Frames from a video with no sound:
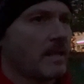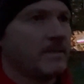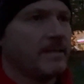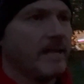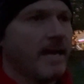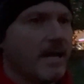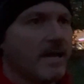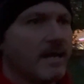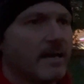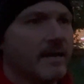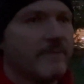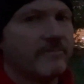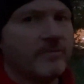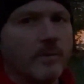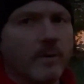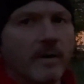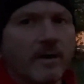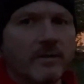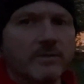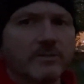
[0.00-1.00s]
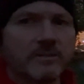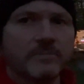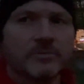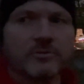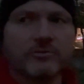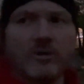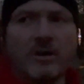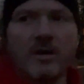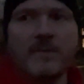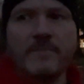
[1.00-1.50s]
yeah, if you are a
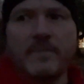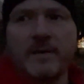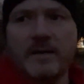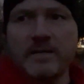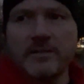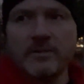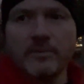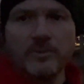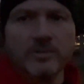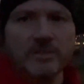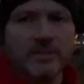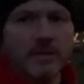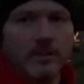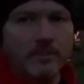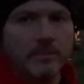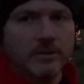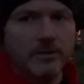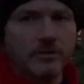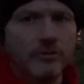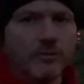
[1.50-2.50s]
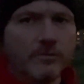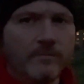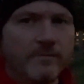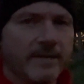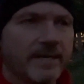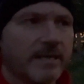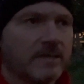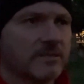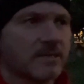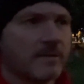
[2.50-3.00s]
subscriber and you want to know when the new
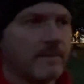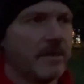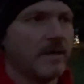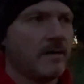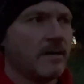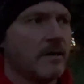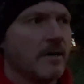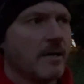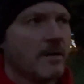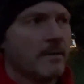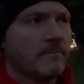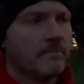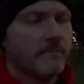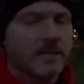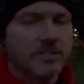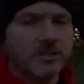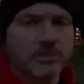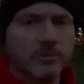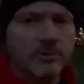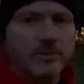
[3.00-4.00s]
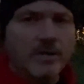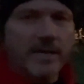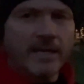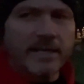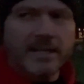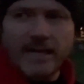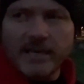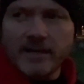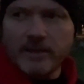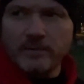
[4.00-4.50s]
videos come out, make sure you
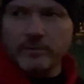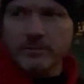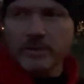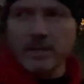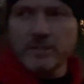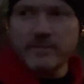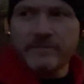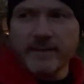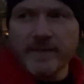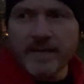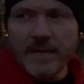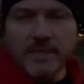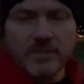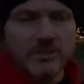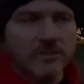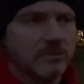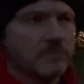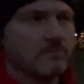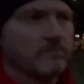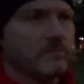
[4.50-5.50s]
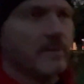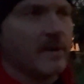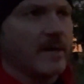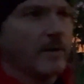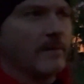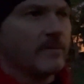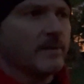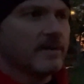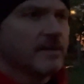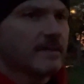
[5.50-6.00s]
hit that little notification
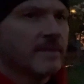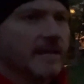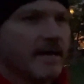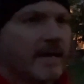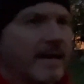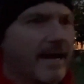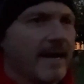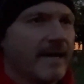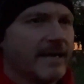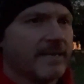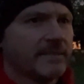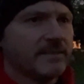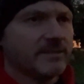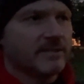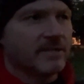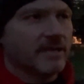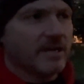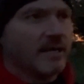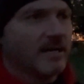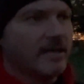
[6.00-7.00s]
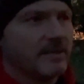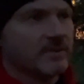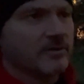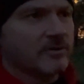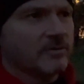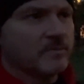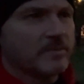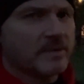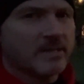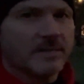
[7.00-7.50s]
bell and
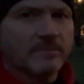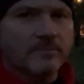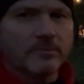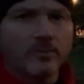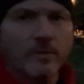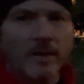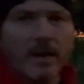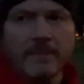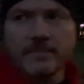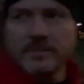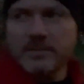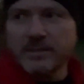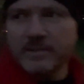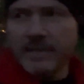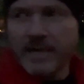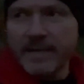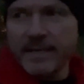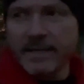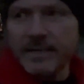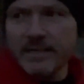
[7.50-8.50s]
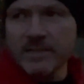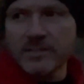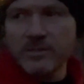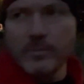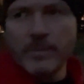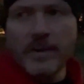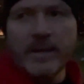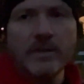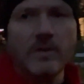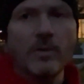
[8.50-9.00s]
you'll be brought up to date as to
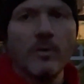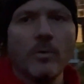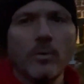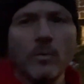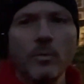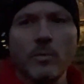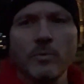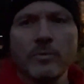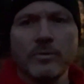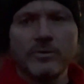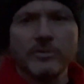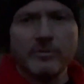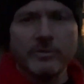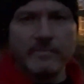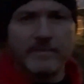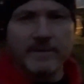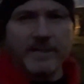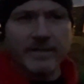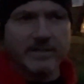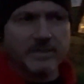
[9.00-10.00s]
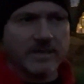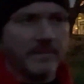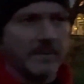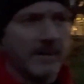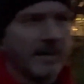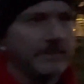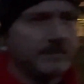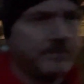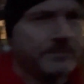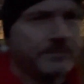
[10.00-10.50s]
when all the new videos come out.